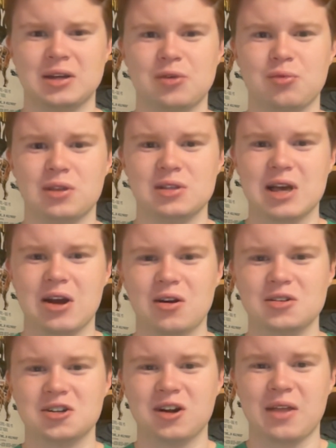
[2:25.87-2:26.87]
did with this
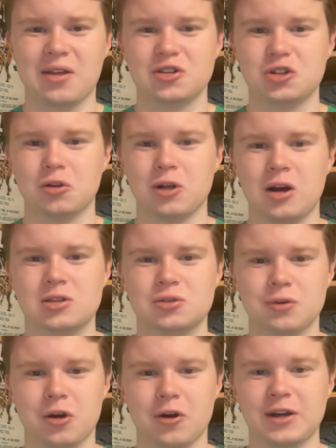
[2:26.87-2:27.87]
character. I thought Joe Locke's
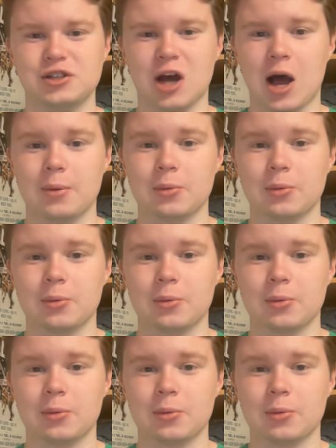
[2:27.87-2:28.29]
doing a great job.